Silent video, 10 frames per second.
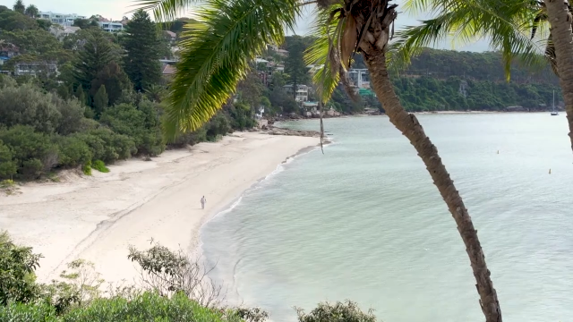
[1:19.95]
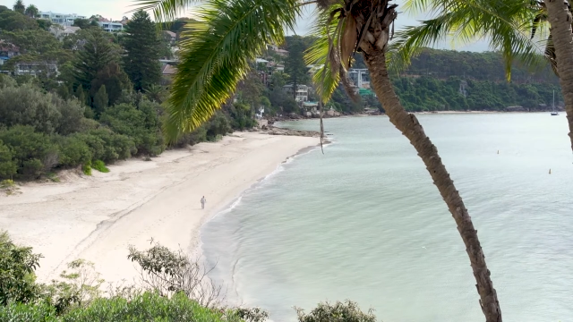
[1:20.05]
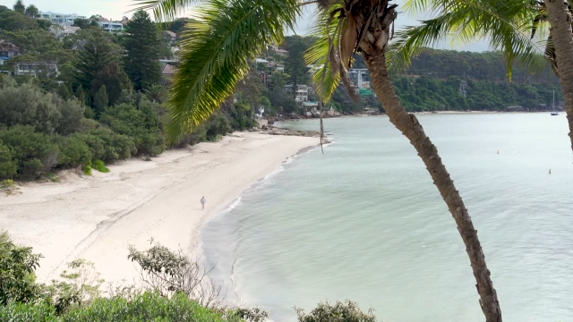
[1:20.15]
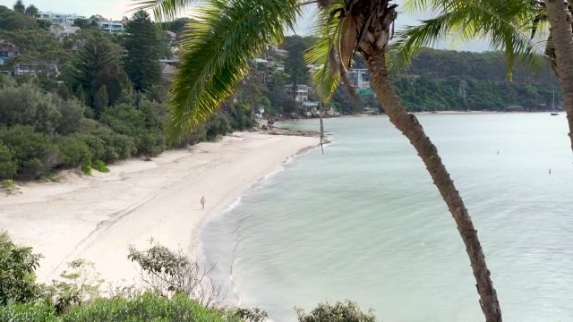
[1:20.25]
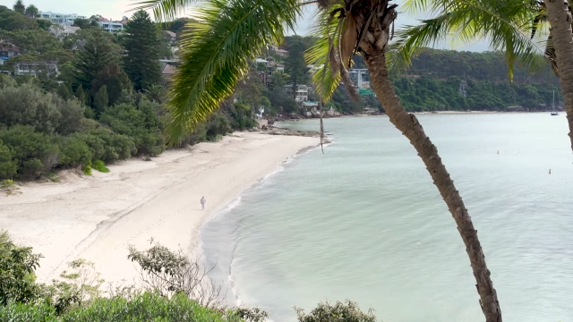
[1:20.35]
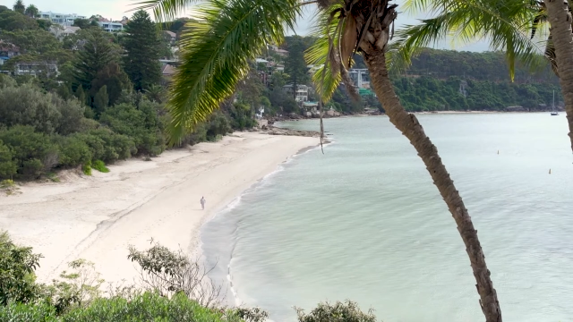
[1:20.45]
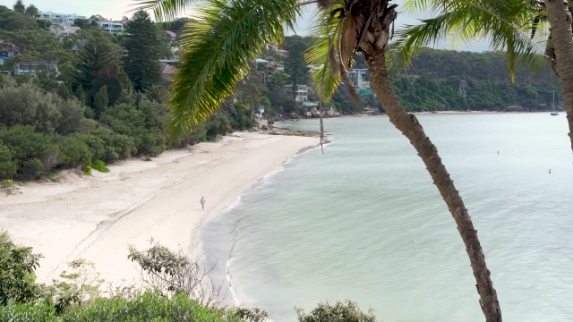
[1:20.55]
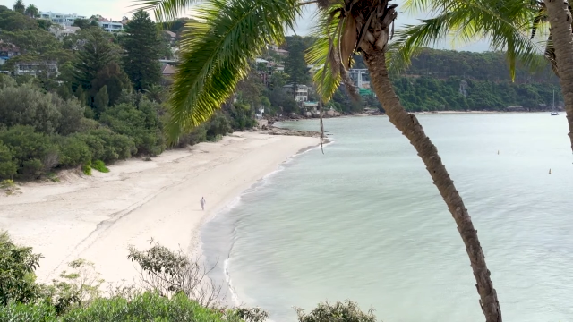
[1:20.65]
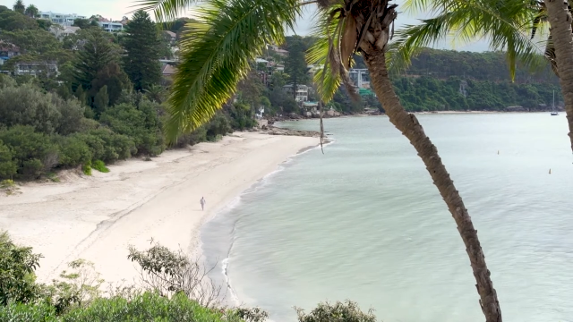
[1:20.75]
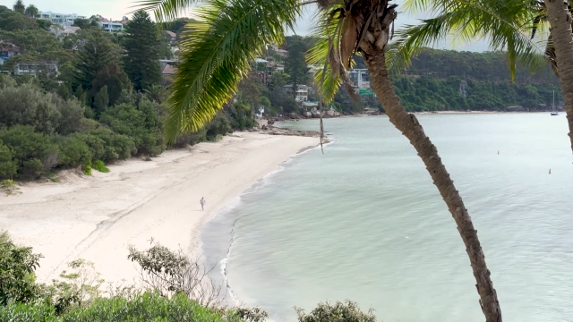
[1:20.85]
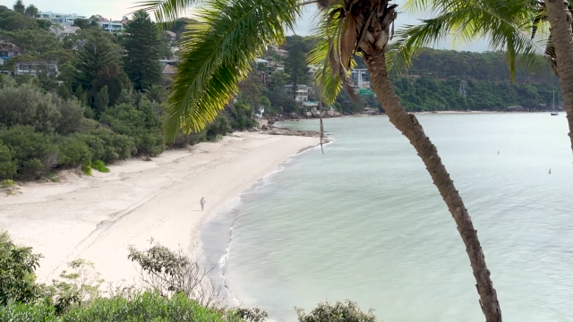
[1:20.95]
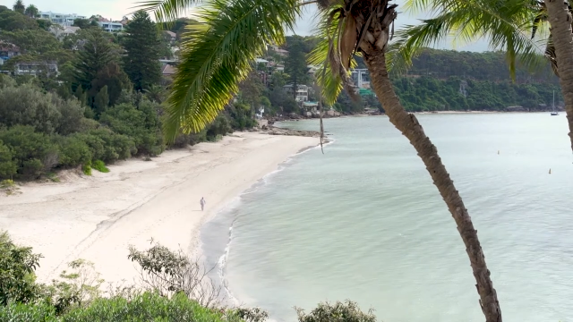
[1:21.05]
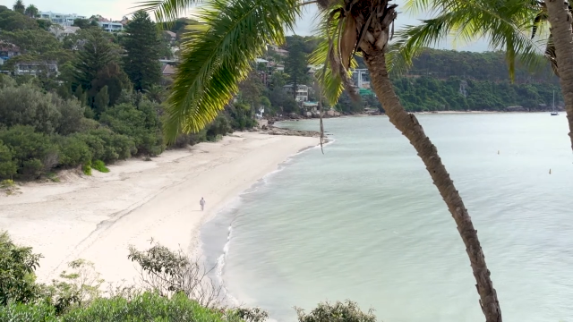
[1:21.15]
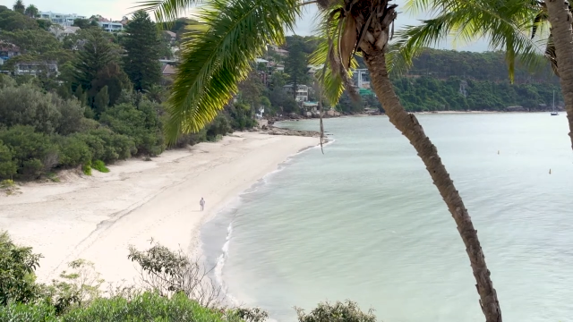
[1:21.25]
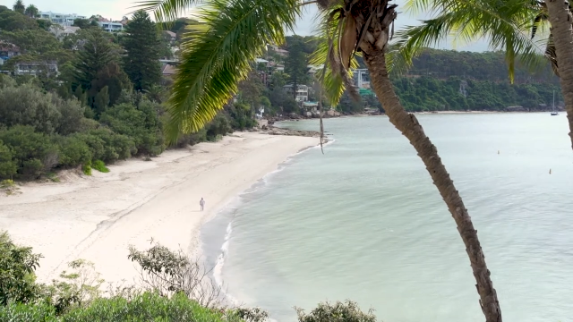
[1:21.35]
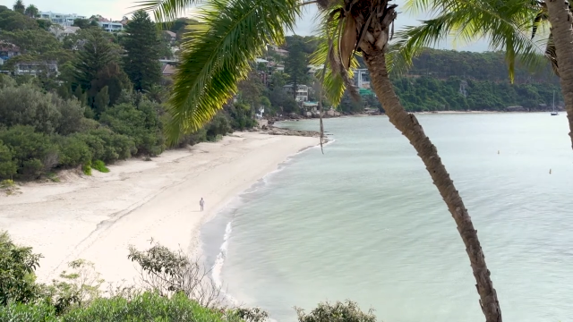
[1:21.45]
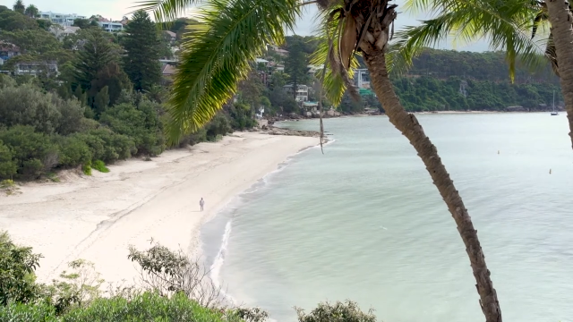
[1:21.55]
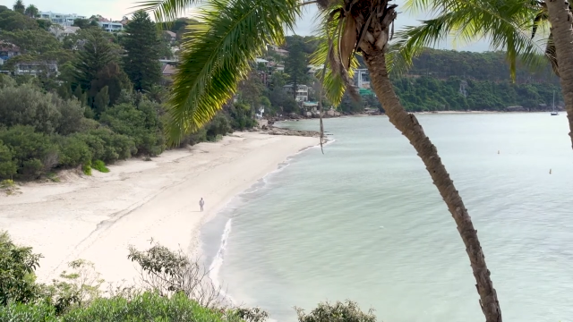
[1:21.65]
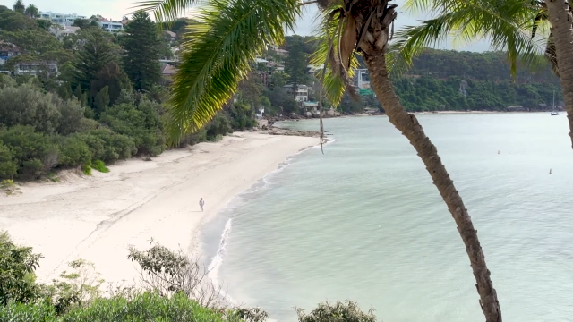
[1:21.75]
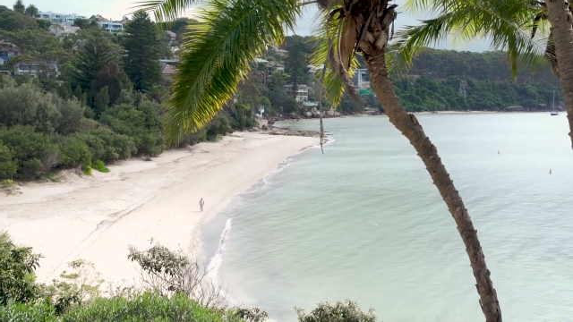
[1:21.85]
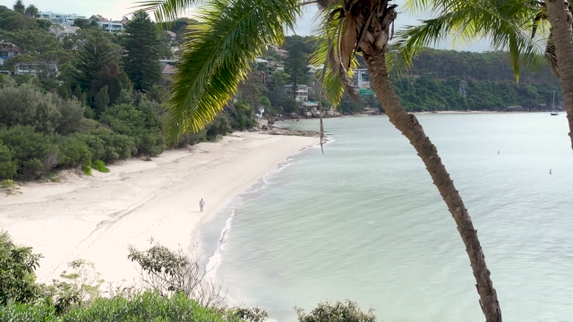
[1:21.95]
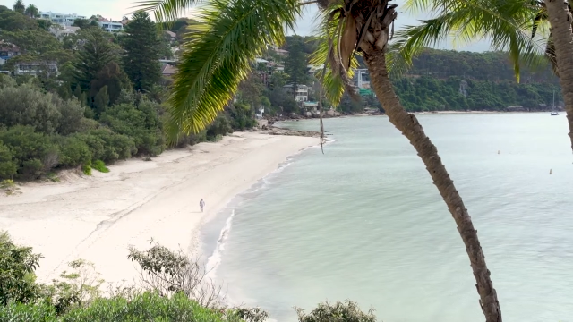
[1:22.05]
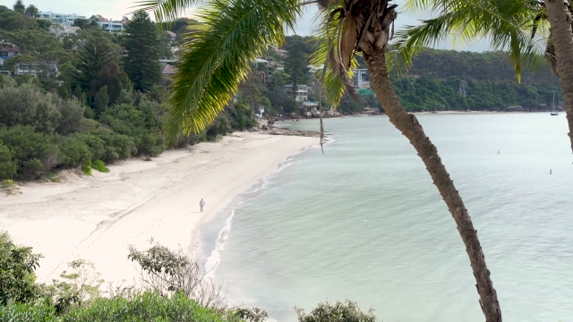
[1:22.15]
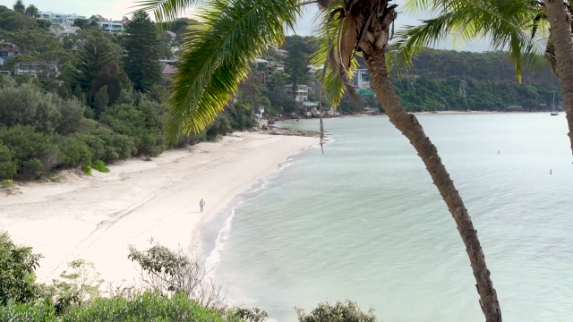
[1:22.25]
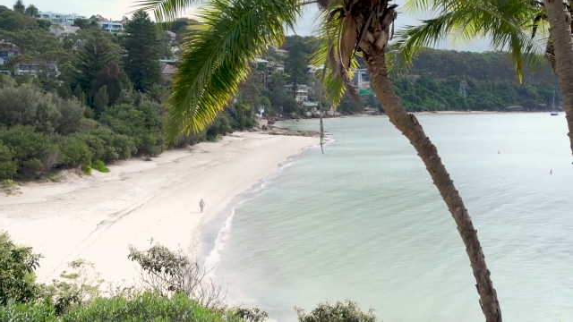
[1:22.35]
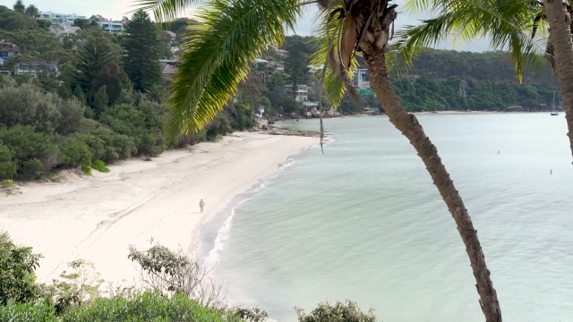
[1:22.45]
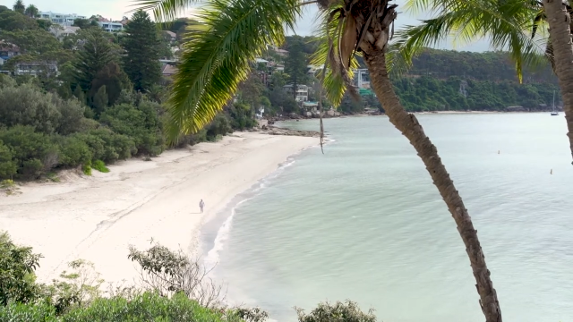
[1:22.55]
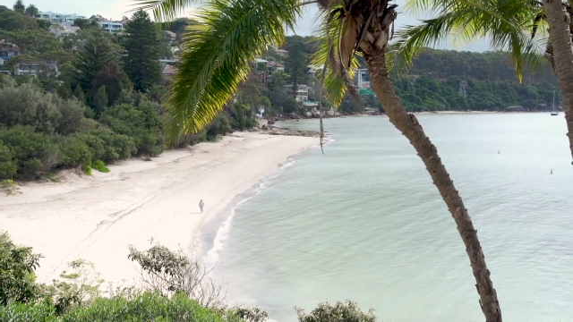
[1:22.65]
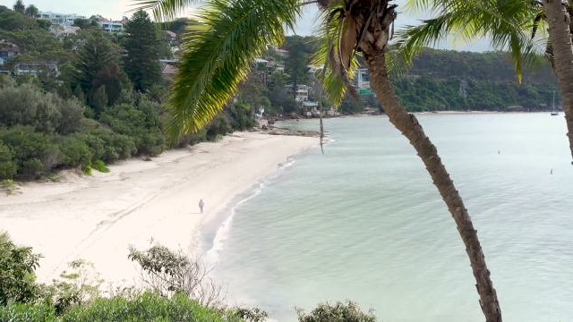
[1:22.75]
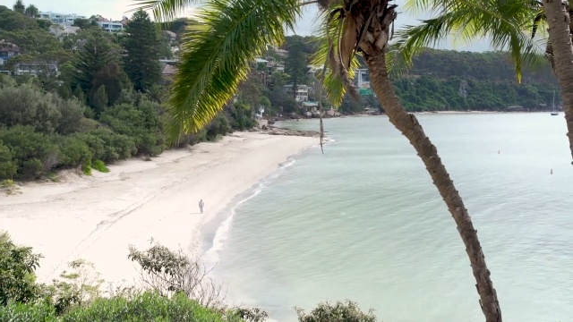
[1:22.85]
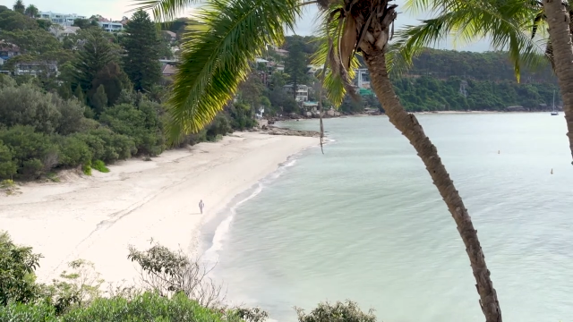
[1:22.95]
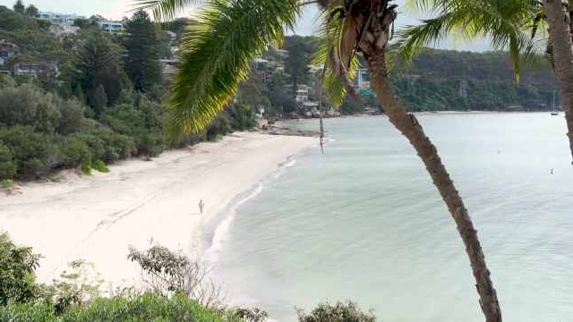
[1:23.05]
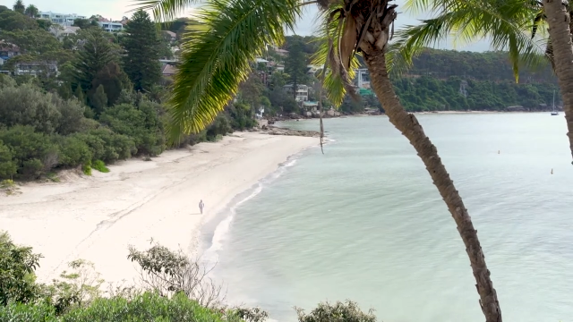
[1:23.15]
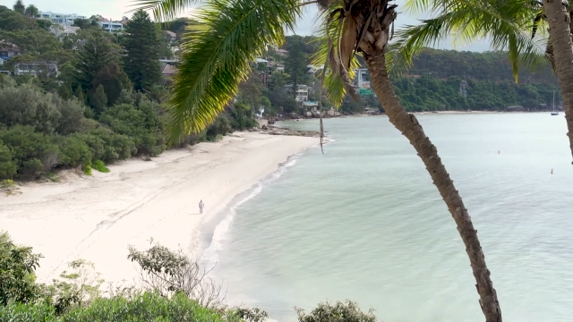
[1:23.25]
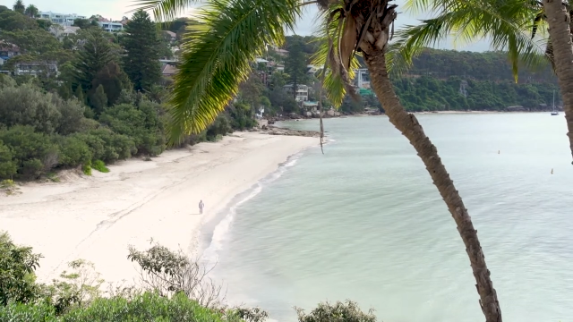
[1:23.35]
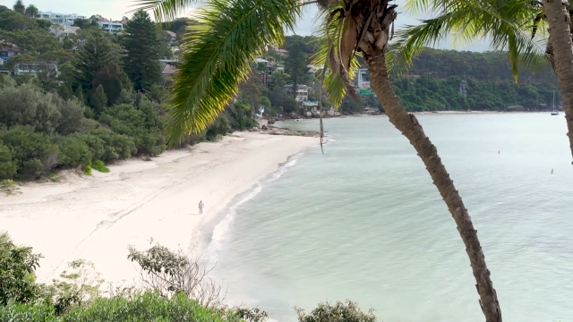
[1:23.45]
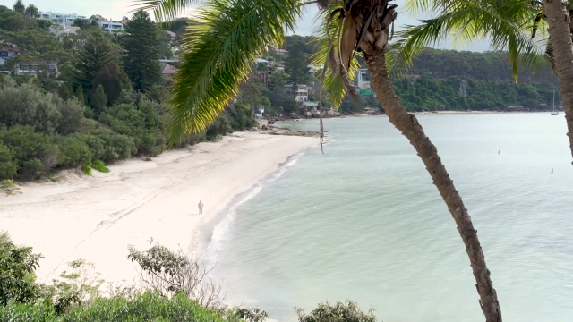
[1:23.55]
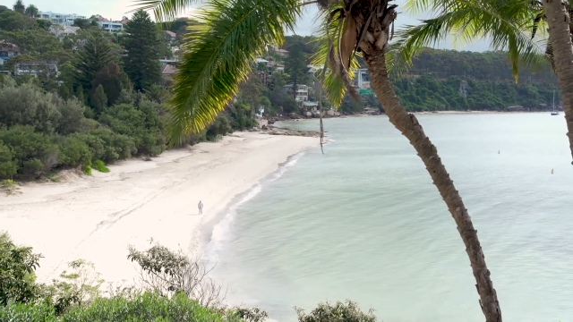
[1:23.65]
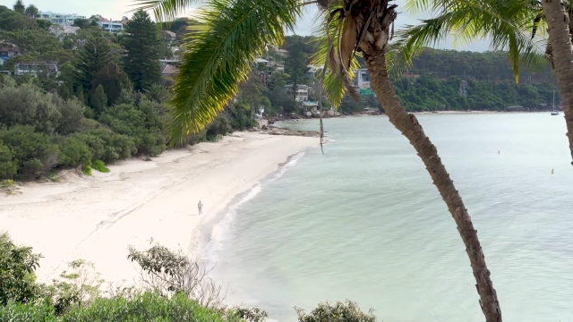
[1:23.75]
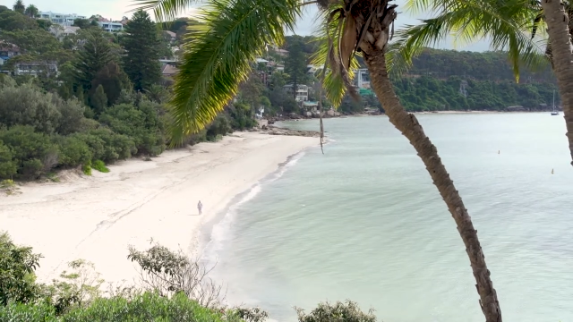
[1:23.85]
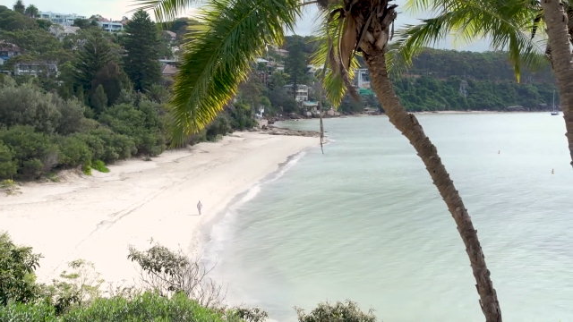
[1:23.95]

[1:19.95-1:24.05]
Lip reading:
(no speaker visible)